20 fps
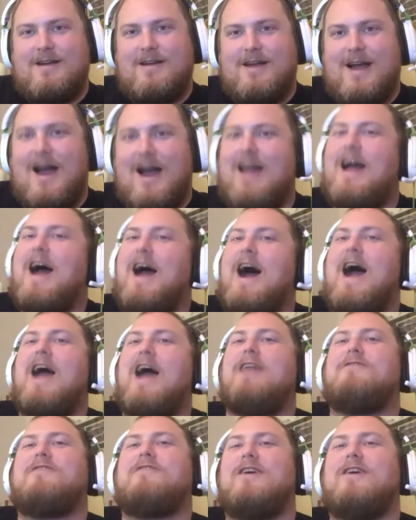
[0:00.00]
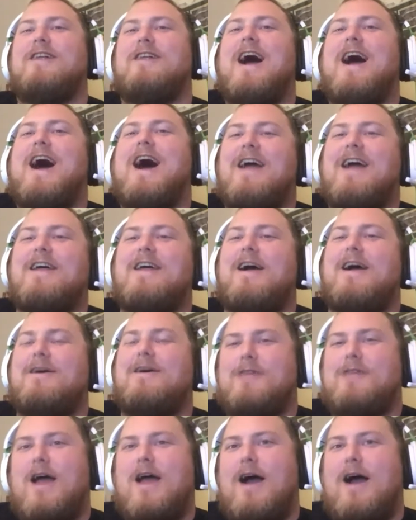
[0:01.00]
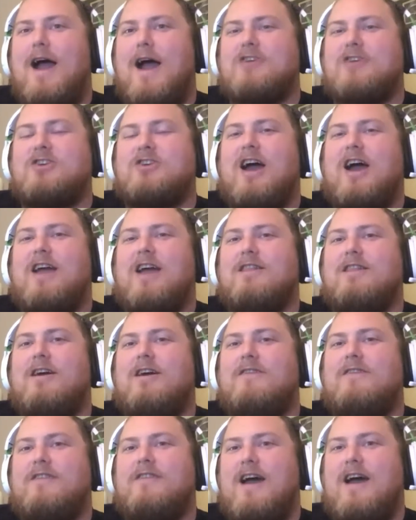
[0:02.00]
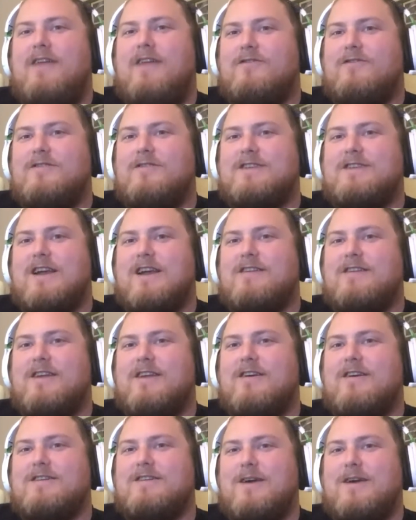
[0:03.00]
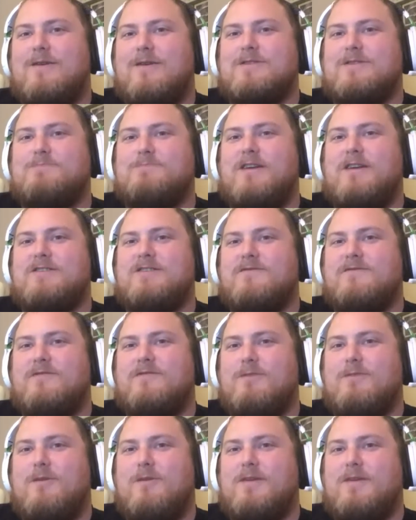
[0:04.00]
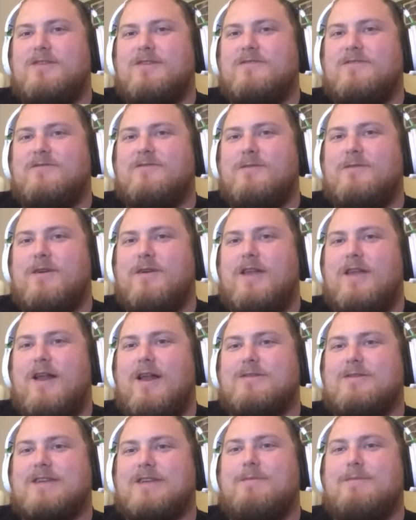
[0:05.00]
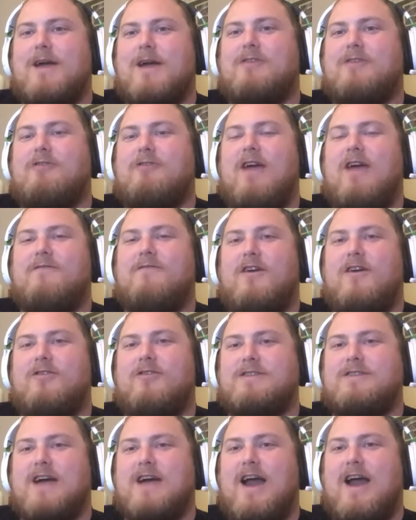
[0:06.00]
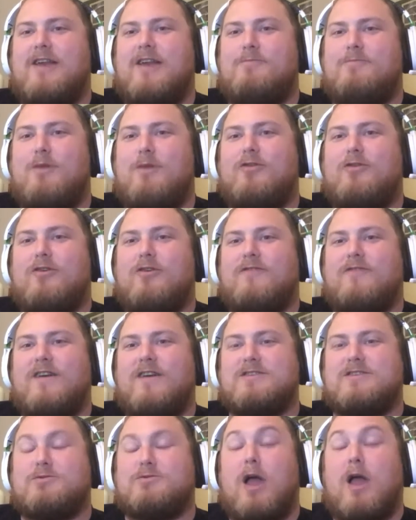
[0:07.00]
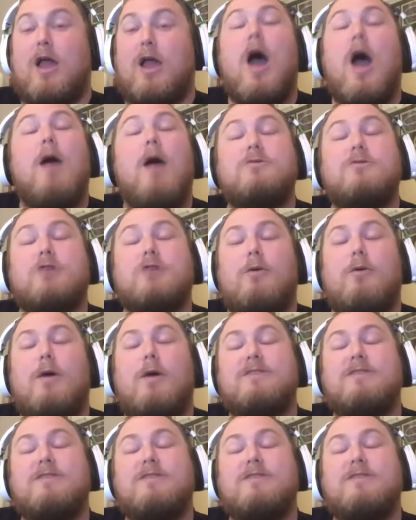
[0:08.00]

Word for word: I, I had a feeling that I actually, I loved that for a second there because I was just bitching football, bitching football. And then I was like, and my grandfather died. Both of your faces were like, sorry, what was